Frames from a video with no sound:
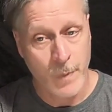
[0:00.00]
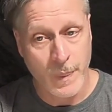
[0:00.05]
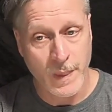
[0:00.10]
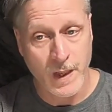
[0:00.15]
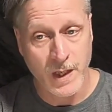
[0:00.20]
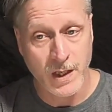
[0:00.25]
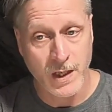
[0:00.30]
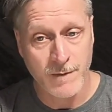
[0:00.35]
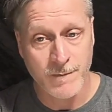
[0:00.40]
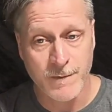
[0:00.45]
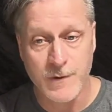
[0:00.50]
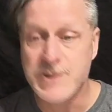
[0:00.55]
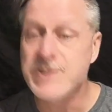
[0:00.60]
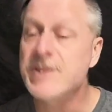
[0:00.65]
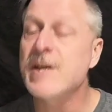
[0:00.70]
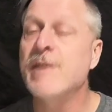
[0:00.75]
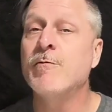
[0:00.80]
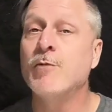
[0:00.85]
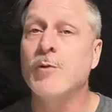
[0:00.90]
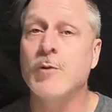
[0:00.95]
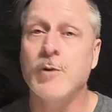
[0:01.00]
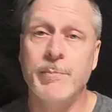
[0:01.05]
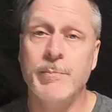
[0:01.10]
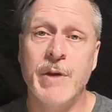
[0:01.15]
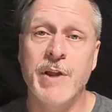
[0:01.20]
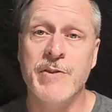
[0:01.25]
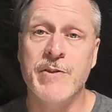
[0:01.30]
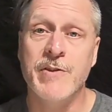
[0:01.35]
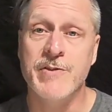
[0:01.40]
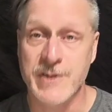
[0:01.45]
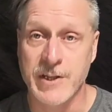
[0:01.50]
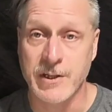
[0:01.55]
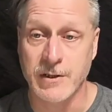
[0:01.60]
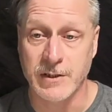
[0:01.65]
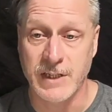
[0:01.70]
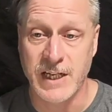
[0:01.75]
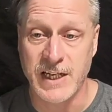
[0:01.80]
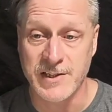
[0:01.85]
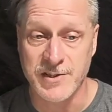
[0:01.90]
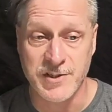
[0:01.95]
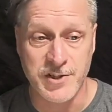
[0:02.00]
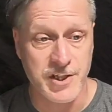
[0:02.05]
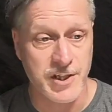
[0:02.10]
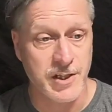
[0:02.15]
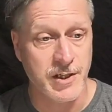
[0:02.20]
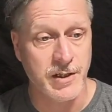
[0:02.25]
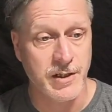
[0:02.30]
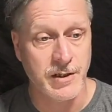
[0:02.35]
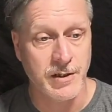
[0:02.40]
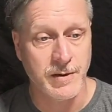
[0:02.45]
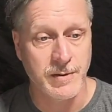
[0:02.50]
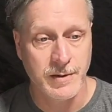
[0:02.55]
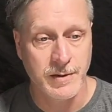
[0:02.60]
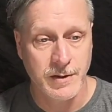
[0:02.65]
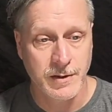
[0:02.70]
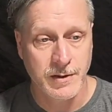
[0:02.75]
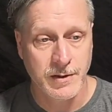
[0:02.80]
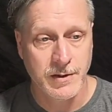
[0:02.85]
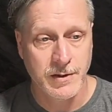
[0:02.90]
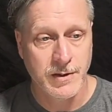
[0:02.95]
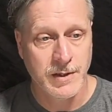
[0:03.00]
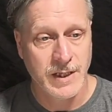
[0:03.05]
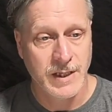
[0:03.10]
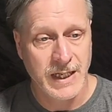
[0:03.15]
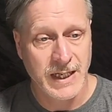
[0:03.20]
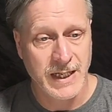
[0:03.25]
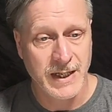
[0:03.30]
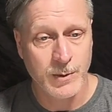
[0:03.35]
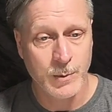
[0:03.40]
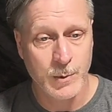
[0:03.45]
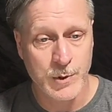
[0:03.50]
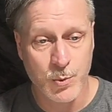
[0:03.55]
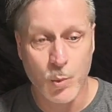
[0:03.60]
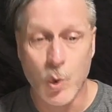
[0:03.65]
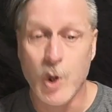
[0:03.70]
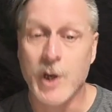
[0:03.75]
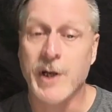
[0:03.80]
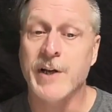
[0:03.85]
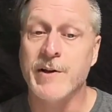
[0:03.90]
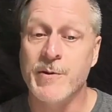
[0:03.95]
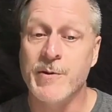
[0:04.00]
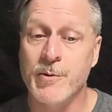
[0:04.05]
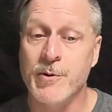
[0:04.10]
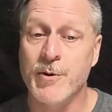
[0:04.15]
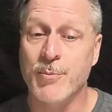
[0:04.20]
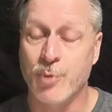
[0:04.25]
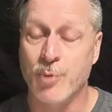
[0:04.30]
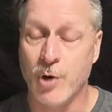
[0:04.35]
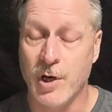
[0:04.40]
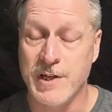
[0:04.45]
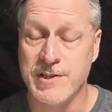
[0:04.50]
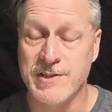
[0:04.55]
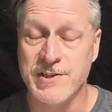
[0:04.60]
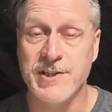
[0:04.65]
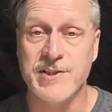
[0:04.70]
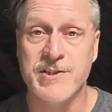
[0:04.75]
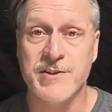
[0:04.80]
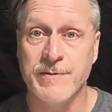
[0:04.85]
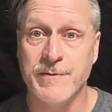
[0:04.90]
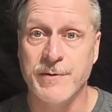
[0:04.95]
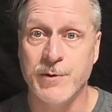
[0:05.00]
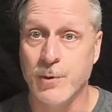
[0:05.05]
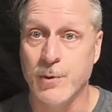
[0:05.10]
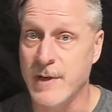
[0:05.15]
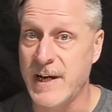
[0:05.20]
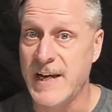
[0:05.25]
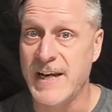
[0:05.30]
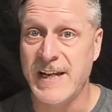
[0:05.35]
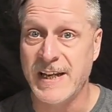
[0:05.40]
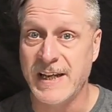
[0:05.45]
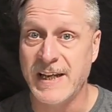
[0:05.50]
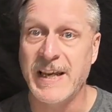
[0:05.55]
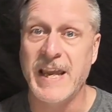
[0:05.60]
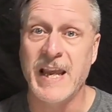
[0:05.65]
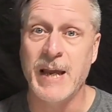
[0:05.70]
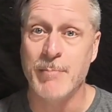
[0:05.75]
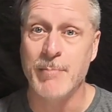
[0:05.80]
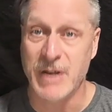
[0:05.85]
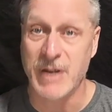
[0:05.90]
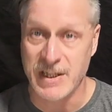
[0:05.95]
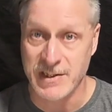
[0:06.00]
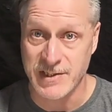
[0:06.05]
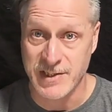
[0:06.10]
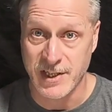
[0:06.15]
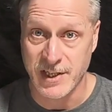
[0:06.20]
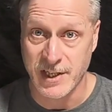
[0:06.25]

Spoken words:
For several months there last year, I was walking through the process of creating a campaign setting.